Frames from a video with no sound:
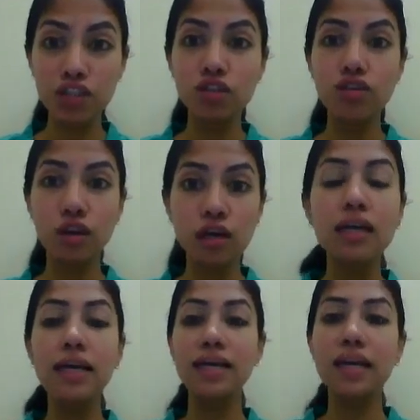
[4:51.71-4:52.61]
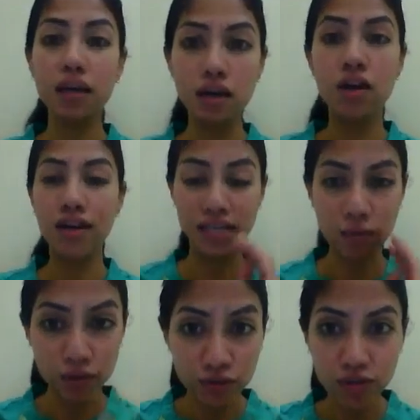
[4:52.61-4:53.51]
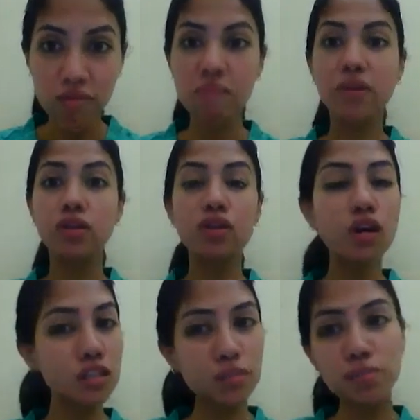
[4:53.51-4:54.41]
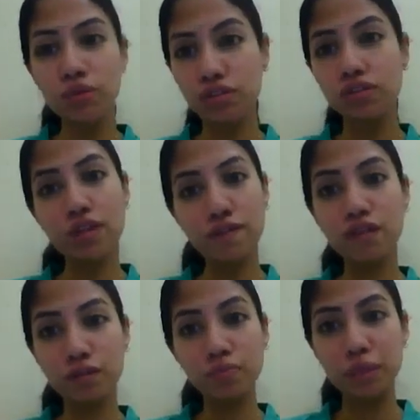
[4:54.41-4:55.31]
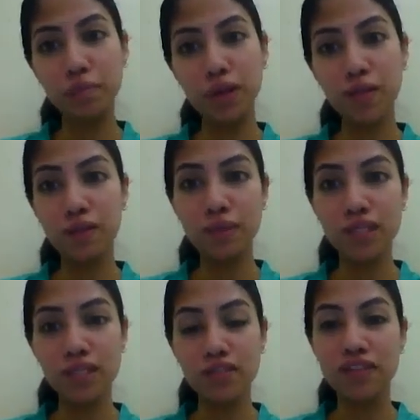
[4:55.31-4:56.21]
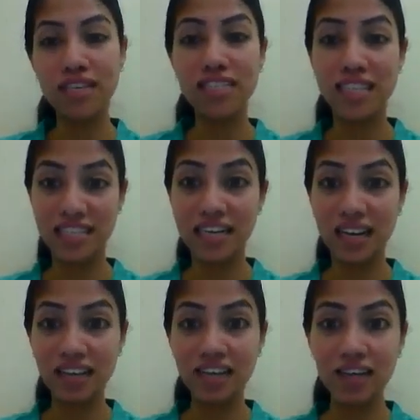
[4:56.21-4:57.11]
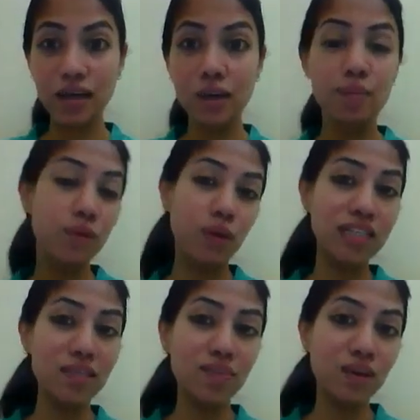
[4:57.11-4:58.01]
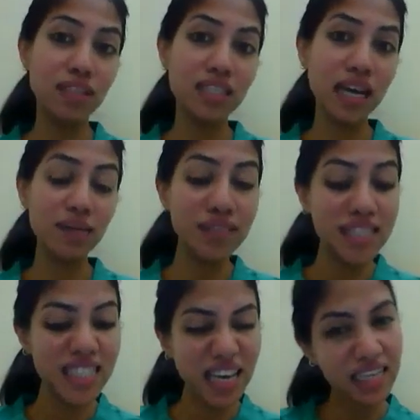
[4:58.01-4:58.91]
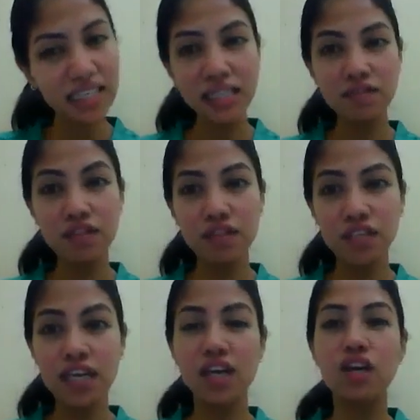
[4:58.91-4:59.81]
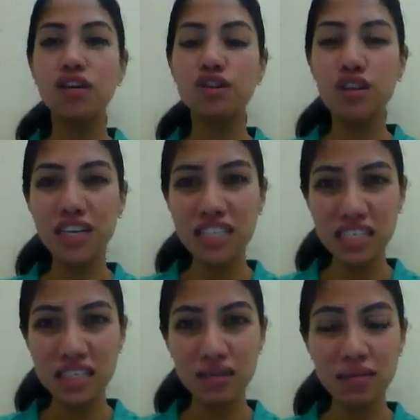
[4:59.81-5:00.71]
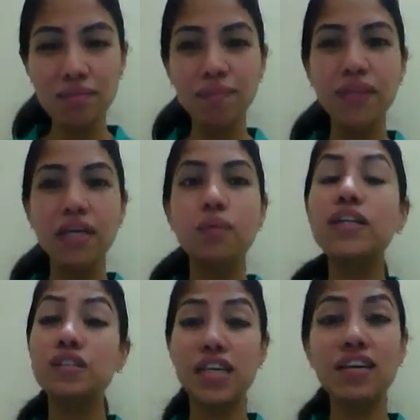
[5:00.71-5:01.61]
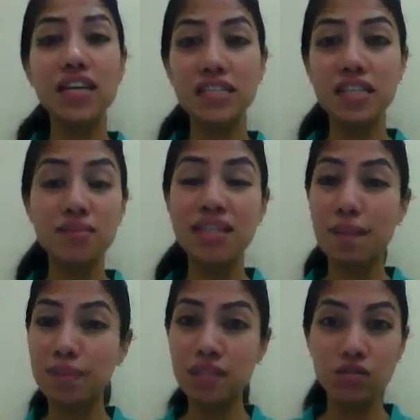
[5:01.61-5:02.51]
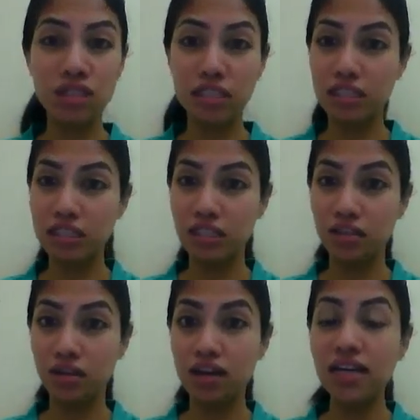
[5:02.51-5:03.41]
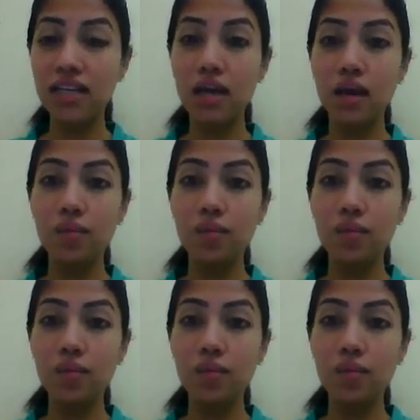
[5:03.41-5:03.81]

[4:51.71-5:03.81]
So alright, I want you to remember, you're not supposed to refer to people on the basis of their skin color, but once upon a time, and sadly even today, racism But today racism is absolutely illegal, alright?